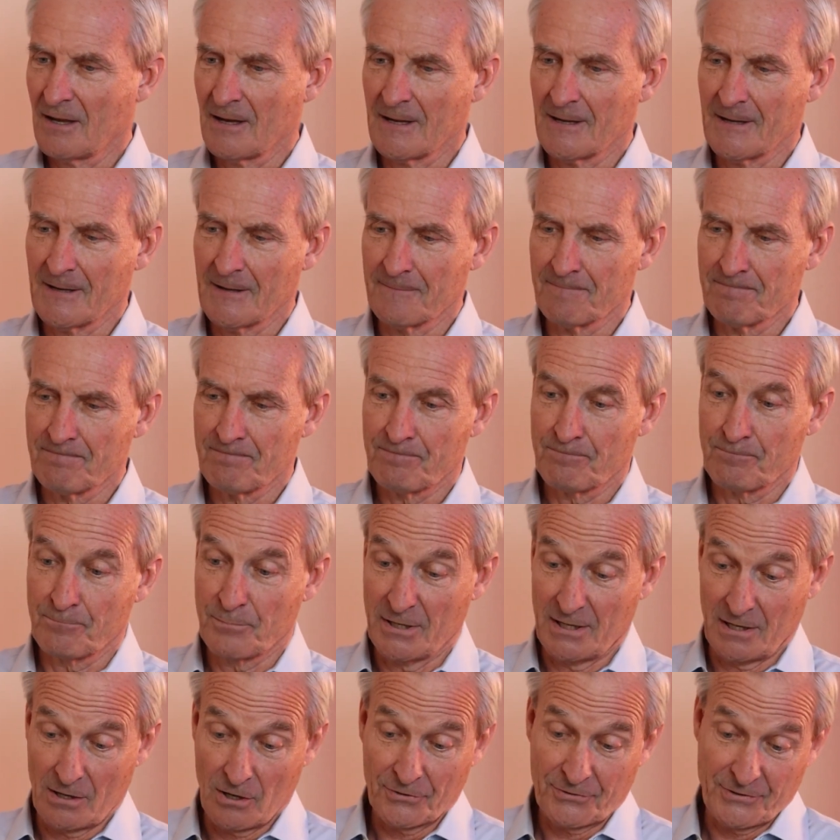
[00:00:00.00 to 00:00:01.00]

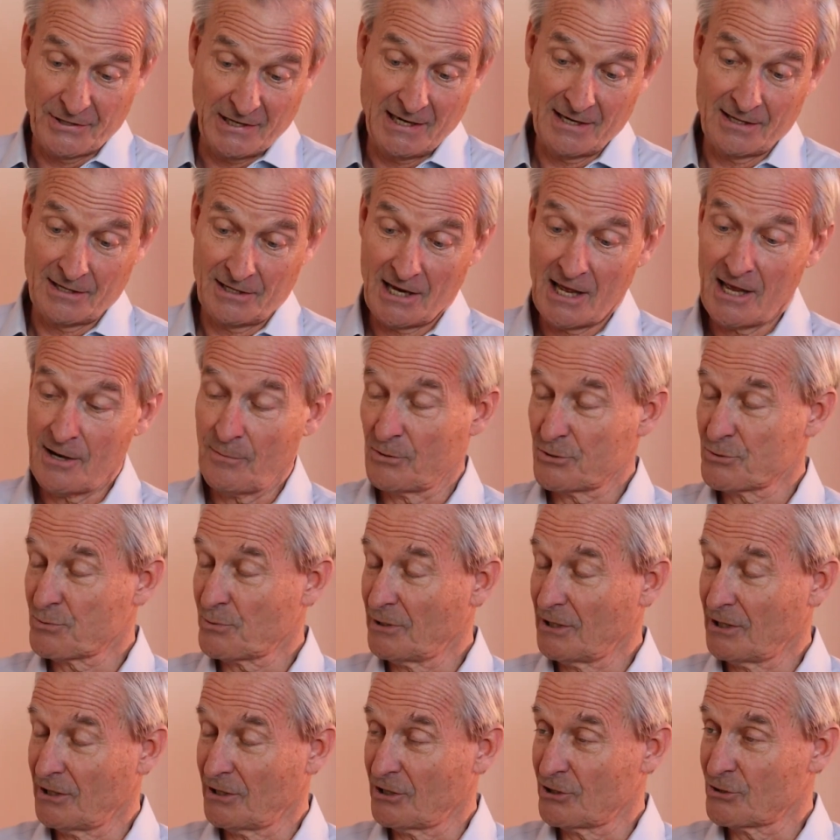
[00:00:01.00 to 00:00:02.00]
But at the end of the day, what's
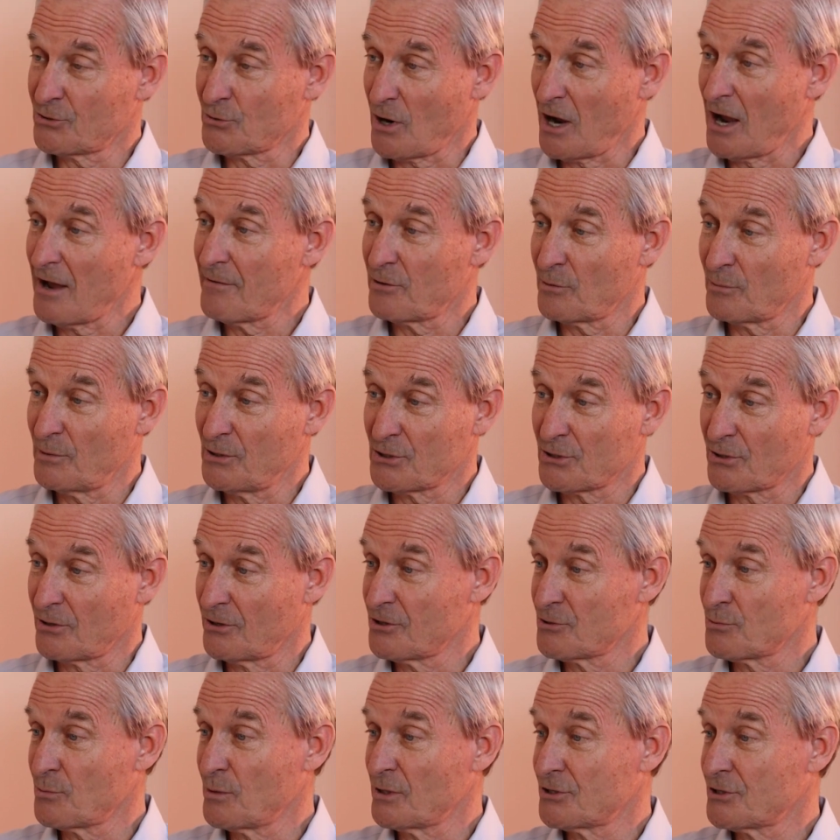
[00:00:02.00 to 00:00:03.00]
really going to drive the
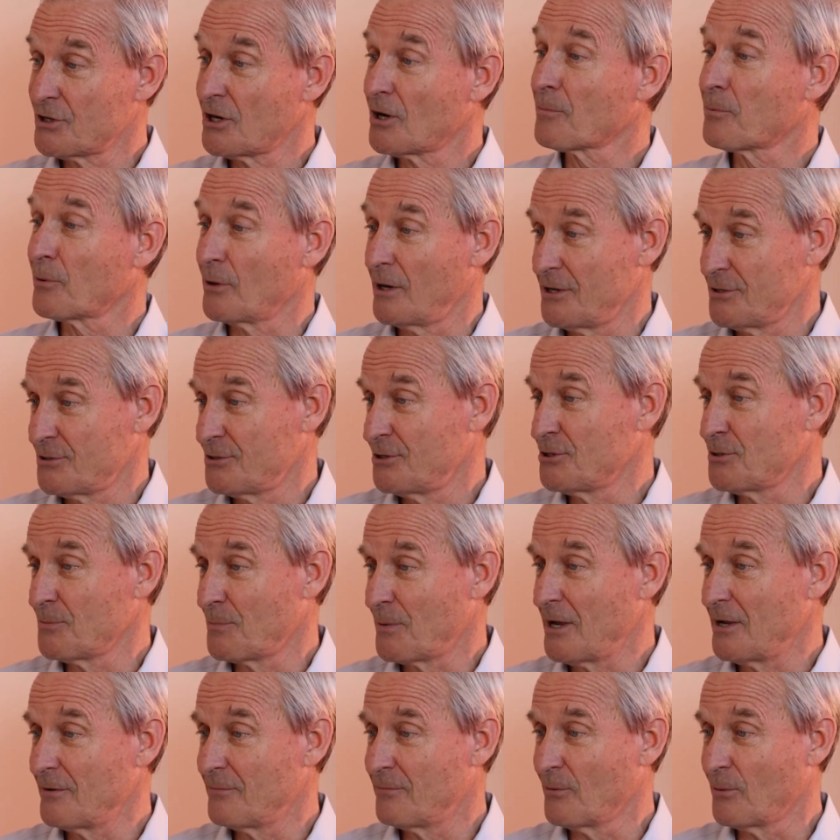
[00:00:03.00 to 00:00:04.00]
return is what share price did you
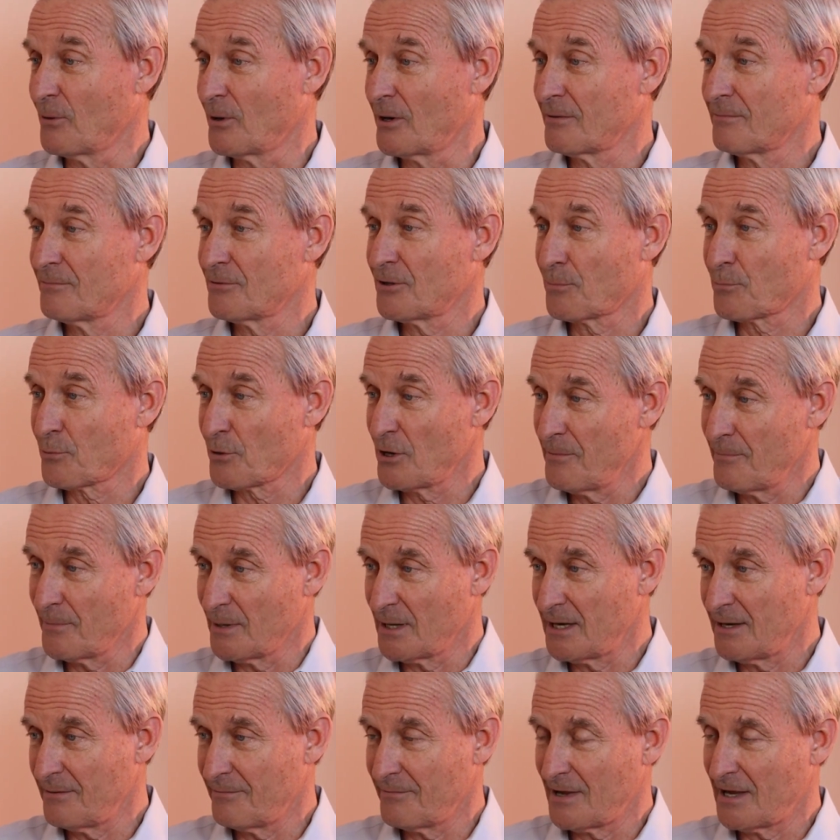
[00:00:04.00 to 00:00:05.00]
pay for it? The
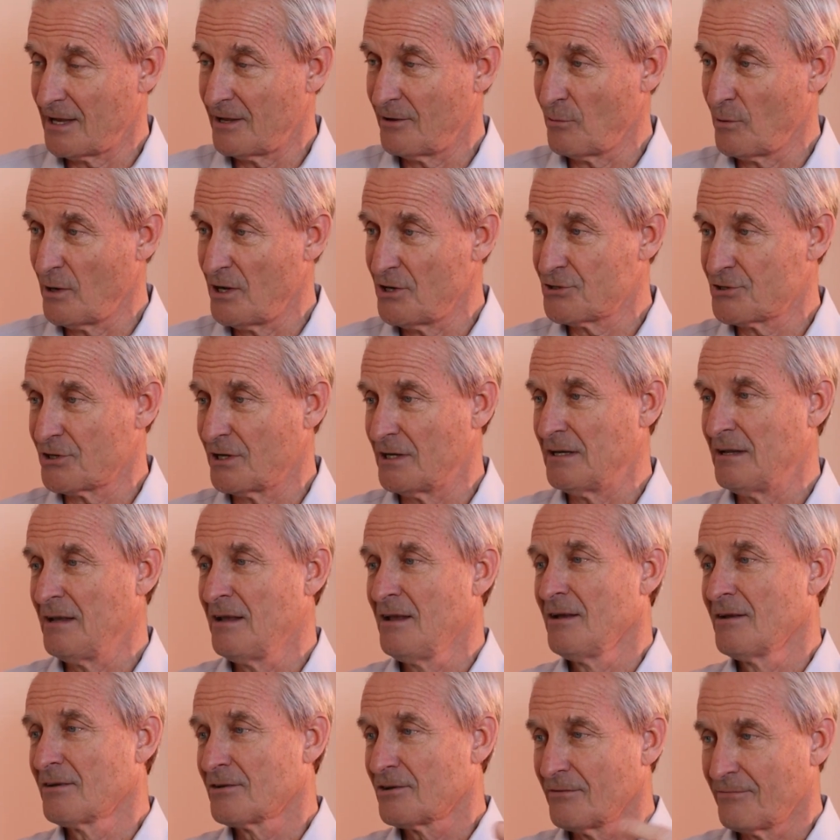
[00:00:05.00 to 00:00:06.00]
pre-money valuation
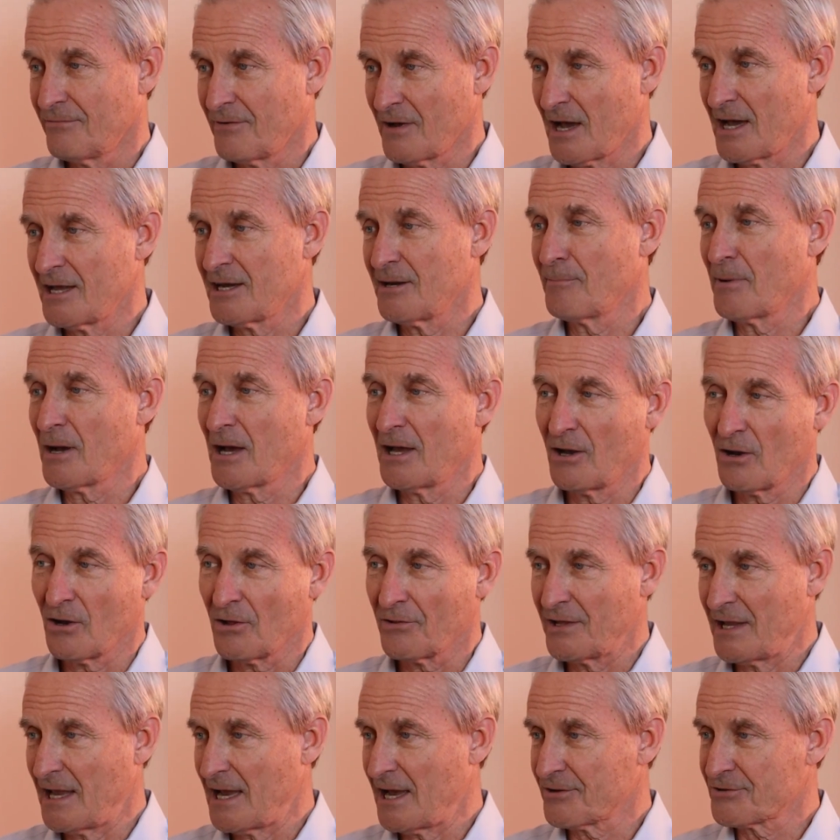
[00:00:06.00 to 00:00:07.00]
divided by
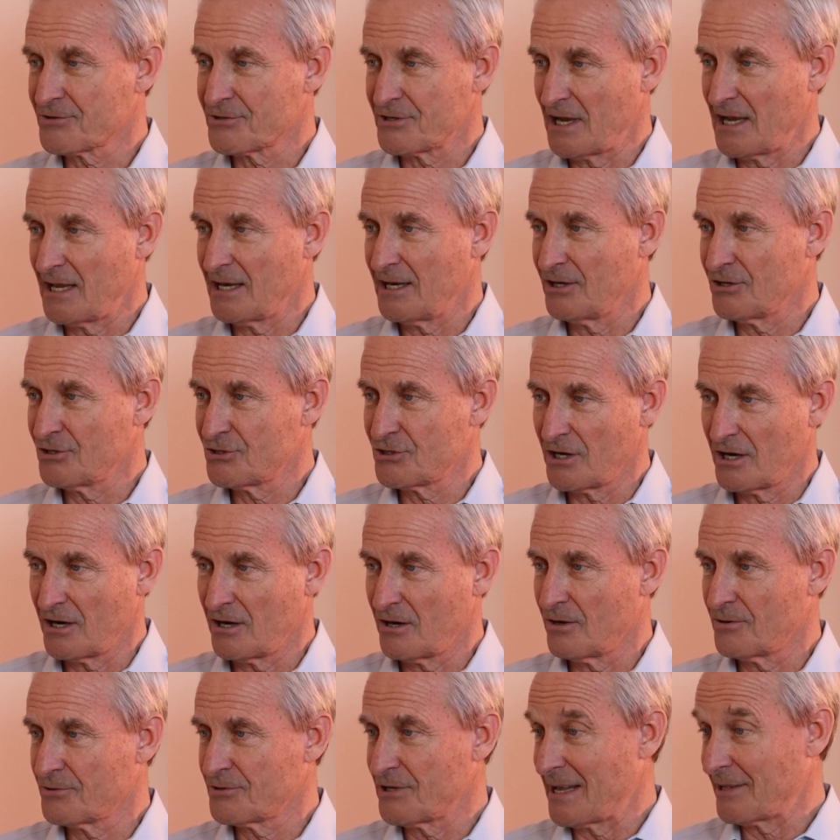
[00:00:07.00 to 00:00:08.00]
all the outstanding
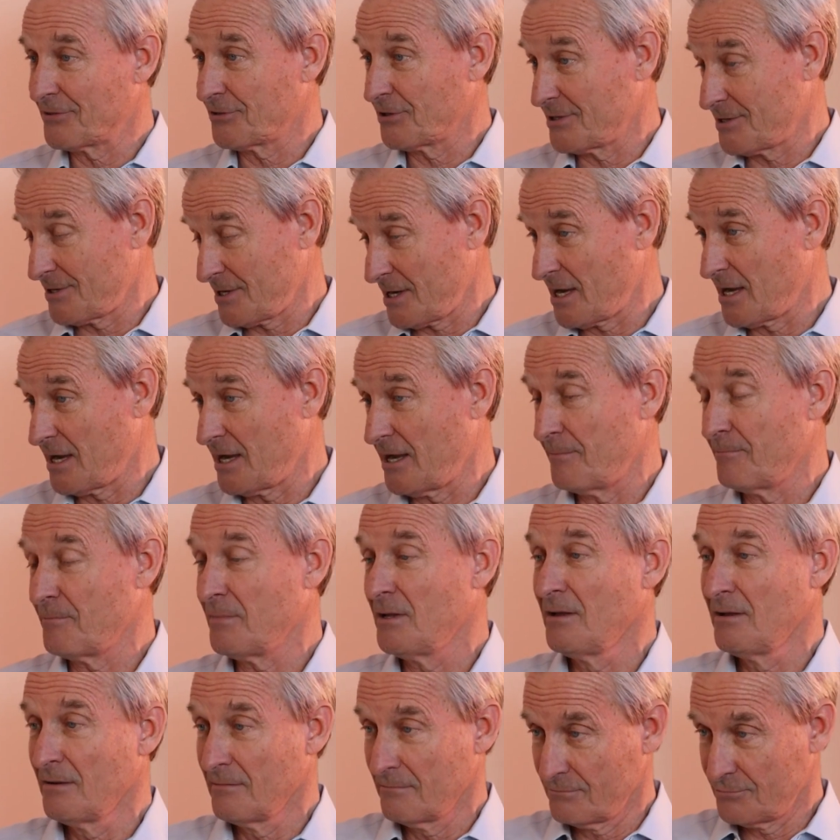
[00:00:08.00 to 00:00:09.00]
shares at the time
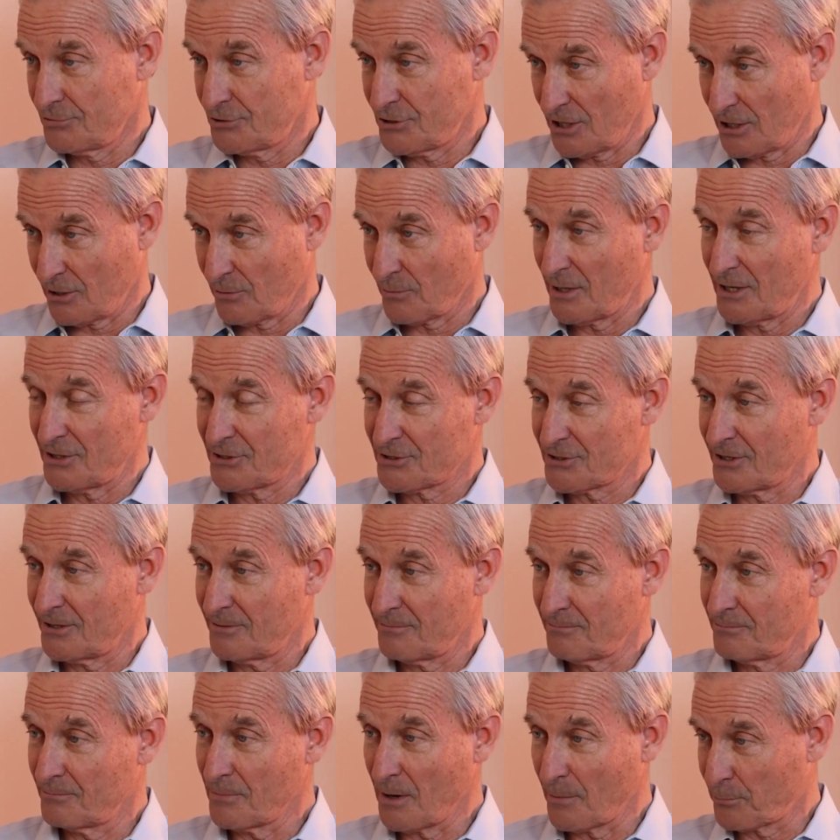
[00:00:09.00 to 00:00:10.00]
generates
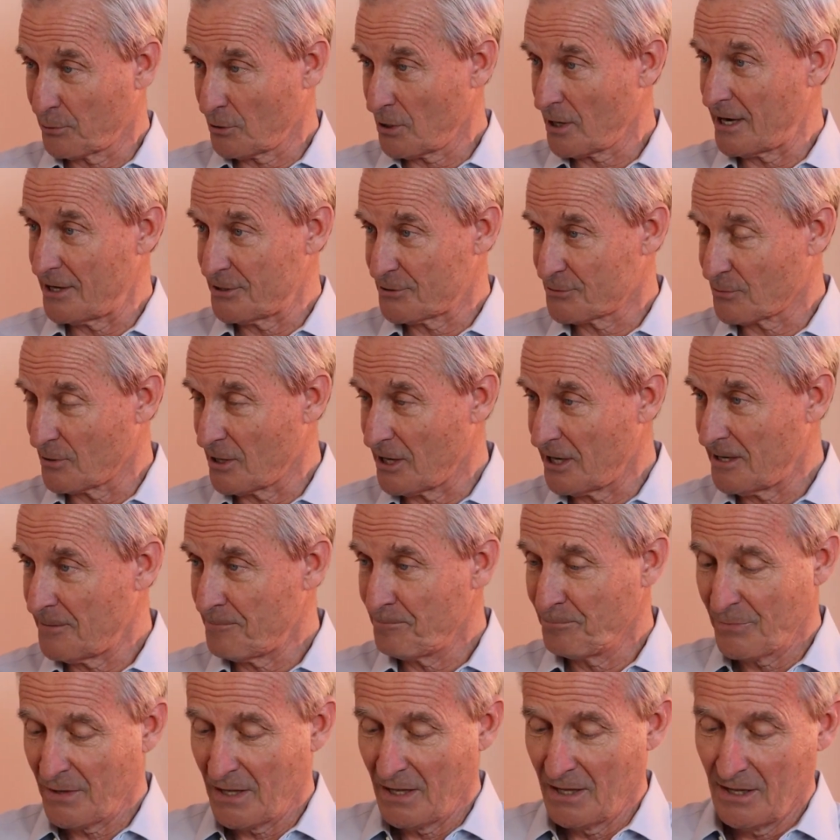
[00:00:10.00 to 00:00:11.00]
a price, right?
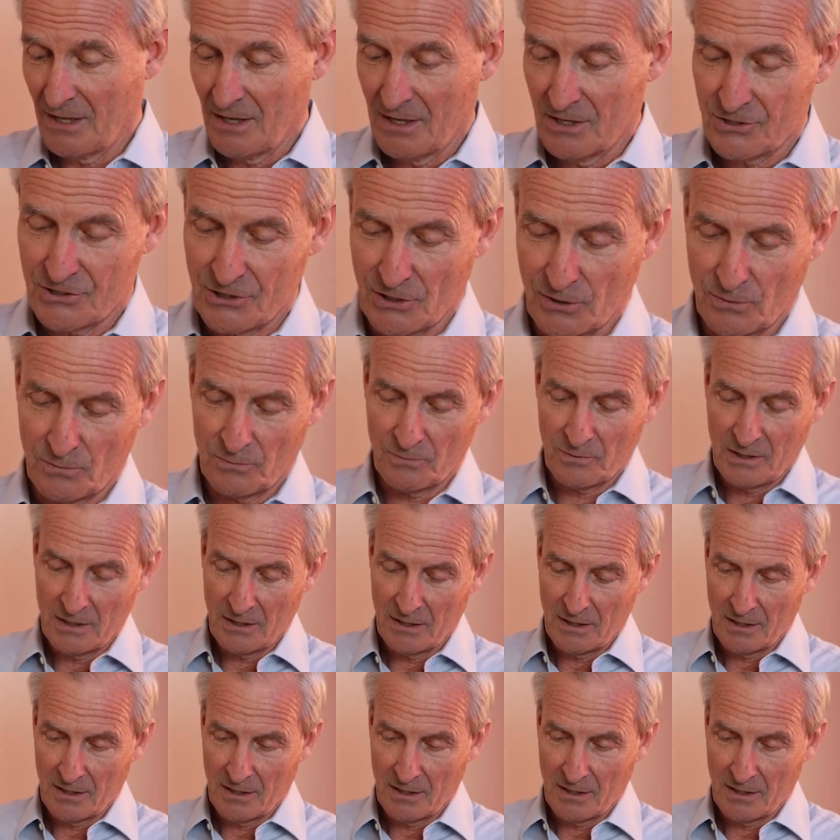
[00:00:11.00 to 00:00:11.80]
So